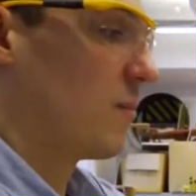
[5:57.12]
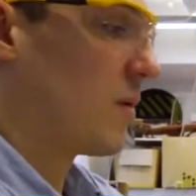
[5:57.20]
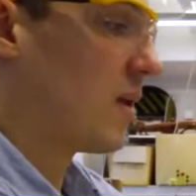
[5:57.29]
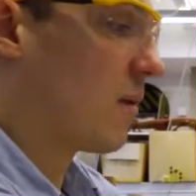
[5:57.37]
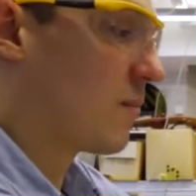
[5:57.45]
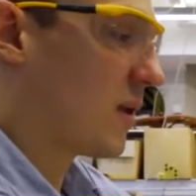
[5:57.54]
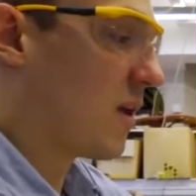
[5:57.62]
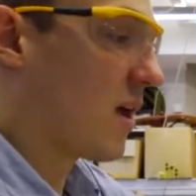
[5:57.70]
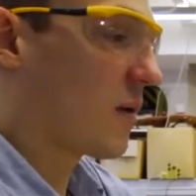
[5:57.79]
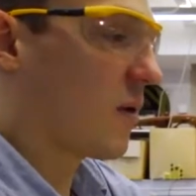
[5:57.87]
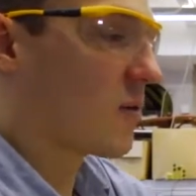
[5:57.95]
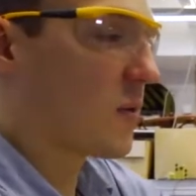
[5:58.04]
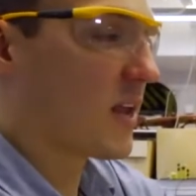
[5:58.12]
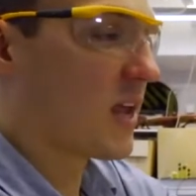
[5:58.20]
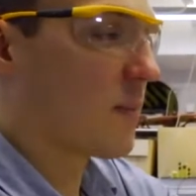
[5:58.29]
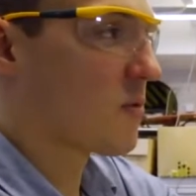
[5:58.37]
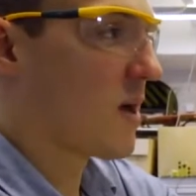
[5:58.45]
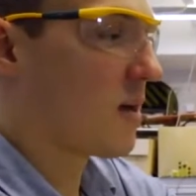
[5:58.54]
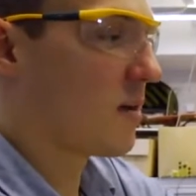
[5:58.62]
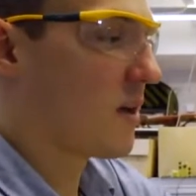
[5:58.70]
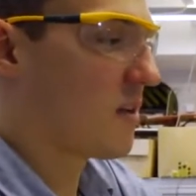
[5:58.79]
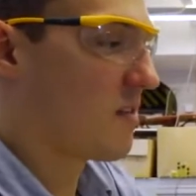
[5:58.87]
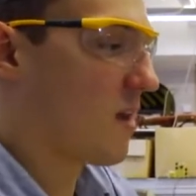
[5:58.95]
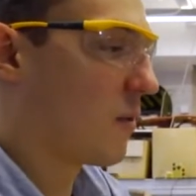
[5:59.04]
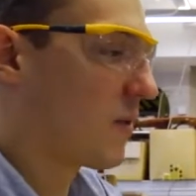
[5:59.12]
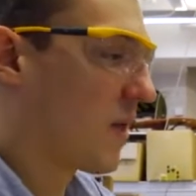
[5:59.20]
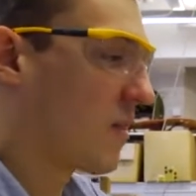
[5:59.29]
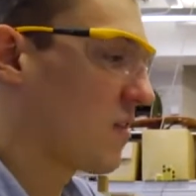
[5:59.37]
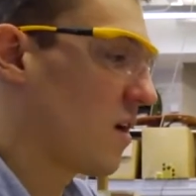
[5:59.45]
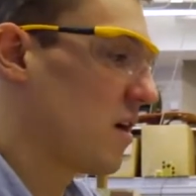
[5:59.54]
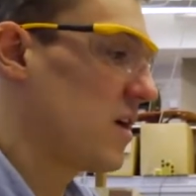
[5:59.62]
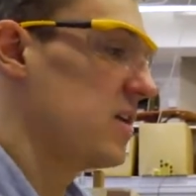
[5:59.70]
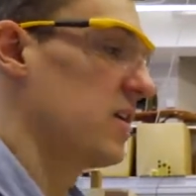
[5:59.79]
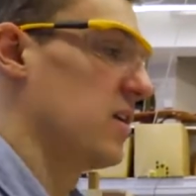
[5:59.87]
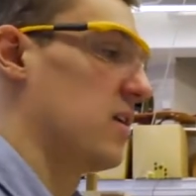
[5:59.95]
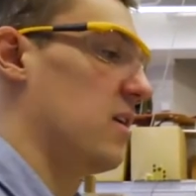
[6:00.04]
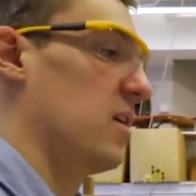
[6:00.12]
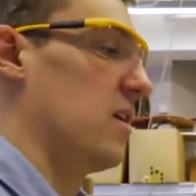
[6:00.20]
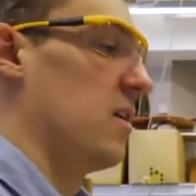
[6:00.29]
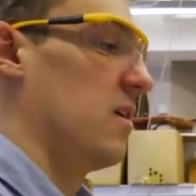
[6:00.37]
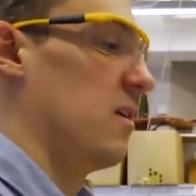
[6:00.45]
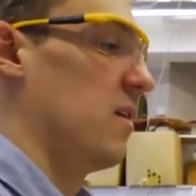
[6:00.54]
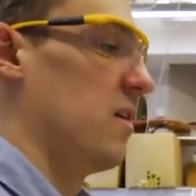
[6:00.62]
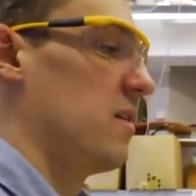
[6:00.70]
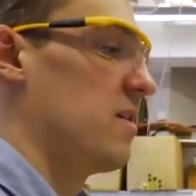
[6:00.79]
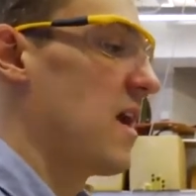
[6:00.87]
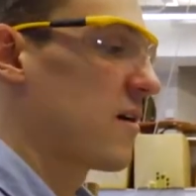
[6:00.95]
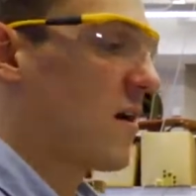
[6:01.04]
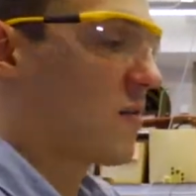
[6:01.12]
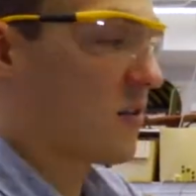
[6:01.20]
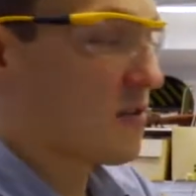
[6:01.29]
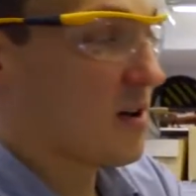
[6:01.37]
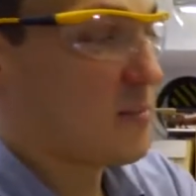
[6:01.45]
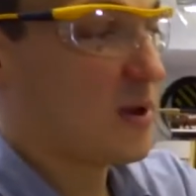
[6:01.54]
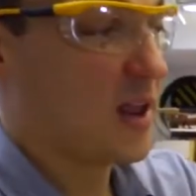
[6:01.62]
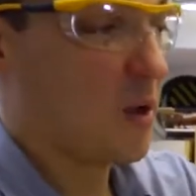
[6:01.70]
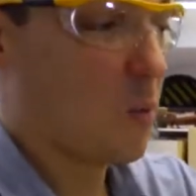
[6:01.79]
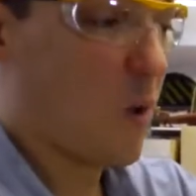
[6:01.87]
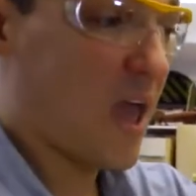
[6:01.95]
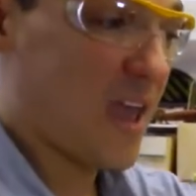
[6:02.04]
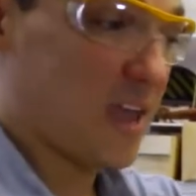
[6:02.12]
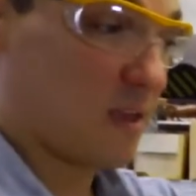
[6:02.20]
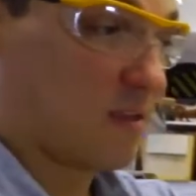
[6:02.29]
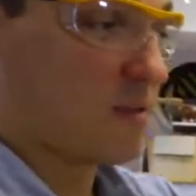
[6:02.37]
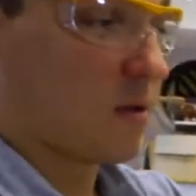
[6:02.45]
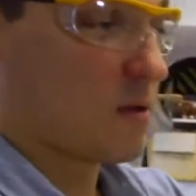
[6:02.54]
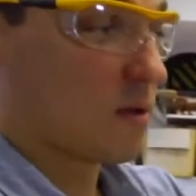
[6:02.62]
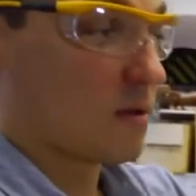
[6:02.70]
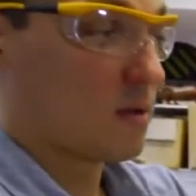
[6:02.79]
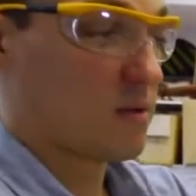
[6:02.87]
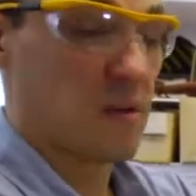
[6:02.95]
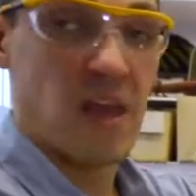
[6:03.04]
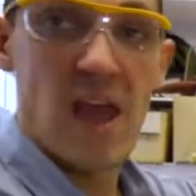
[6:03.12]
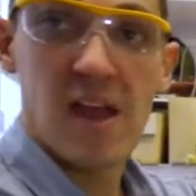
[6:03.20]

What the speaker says: But likewise, when it comes around and it's now on the other side, now gravity is trying to pull it away, so that